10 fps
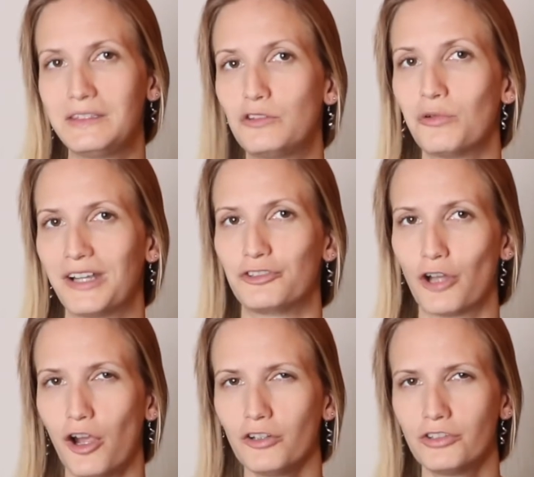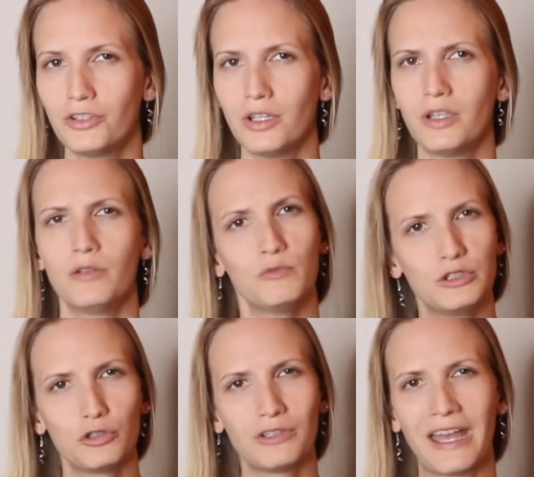to our dogs, we
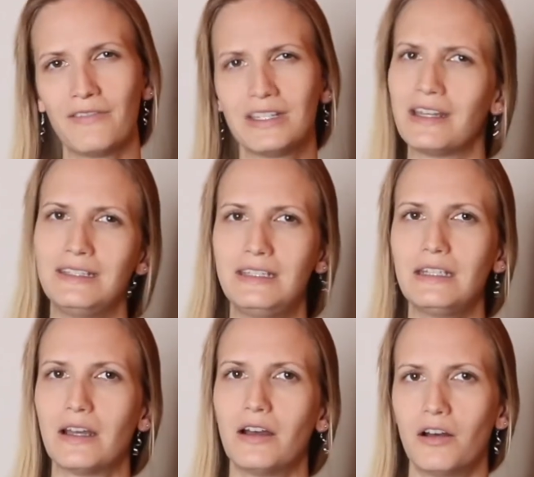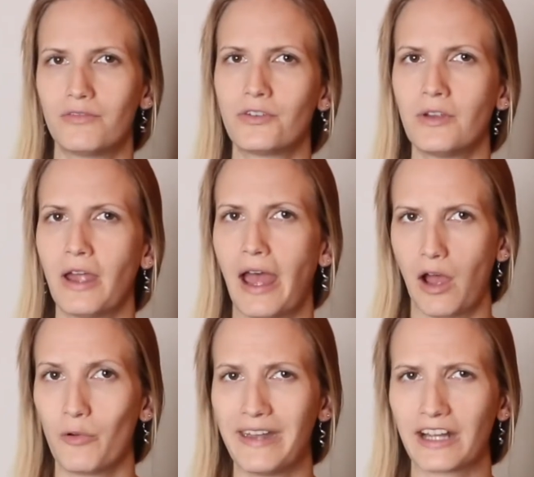should have an idea of
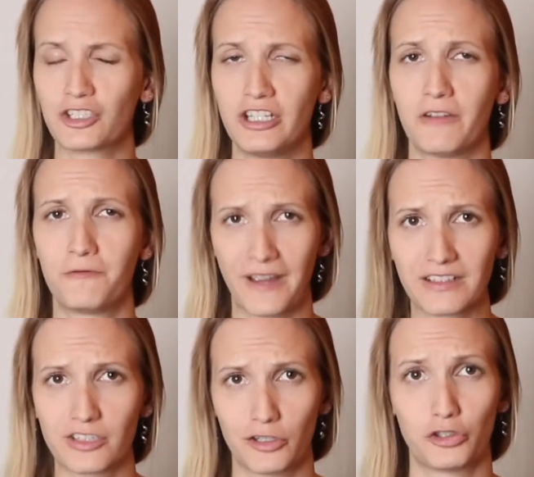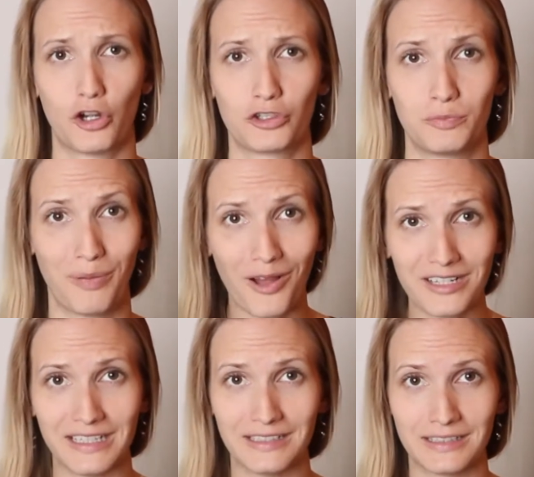how it actually affects our dogs'
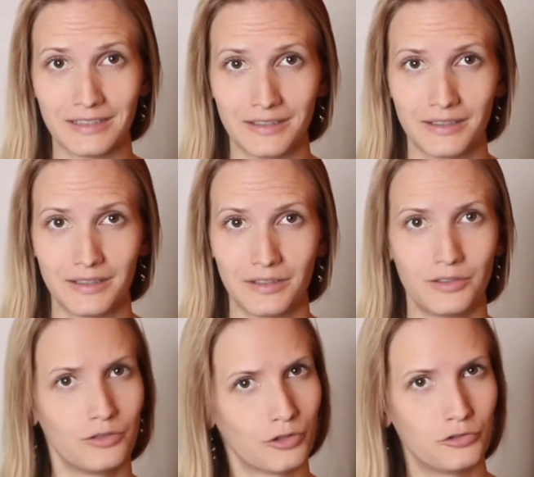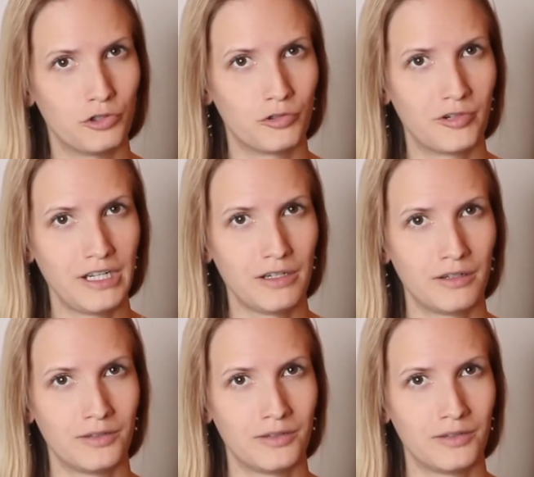bodies. Don't you agree?